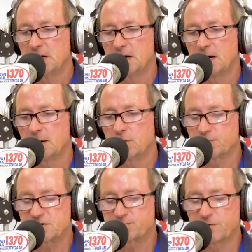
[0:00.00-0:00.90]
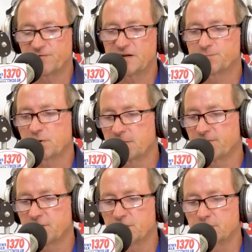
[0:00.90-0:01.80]
uh, or just put Facebook in
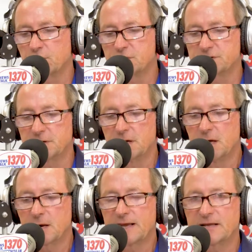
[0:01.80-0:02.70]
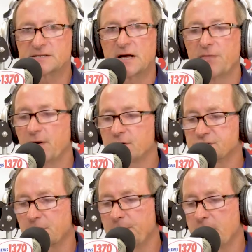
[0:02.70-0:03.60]
Frontier Motors and like us on there,
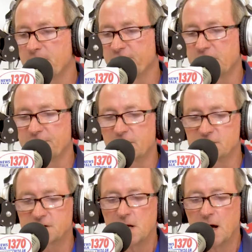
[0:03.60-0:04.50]
so you become a friend of ours.